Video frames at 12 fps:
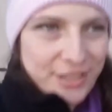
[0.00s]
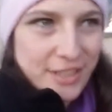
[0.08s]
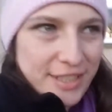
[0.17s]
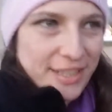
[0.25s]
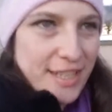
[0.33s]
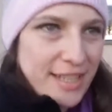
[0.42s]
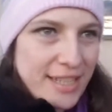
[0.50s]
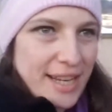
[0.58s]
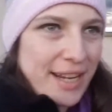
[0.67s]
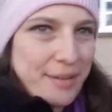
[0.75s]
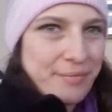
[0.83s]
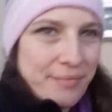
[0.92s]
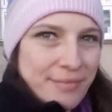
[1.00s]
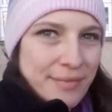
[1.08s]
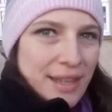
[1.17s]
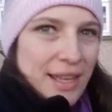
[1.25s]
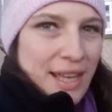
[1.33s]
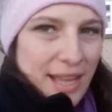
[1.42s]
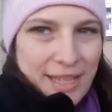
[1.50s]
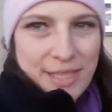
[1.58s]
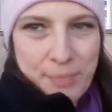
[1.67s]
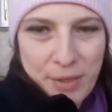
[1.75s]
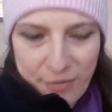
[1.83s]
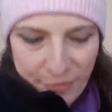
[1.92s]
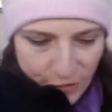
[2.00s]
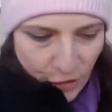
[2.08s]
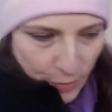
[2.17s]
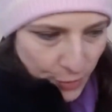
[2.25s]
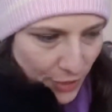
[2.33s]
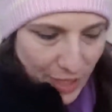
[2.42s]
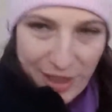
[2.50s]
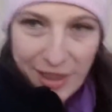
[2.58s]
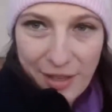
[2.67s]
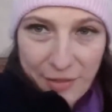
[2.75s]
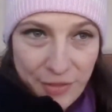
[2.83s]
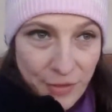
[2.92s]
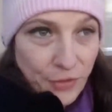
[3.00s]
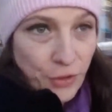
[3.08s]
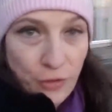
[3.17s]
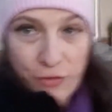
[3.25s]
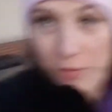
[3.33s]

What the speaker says: Just in time. It's been phenomenal. I love the view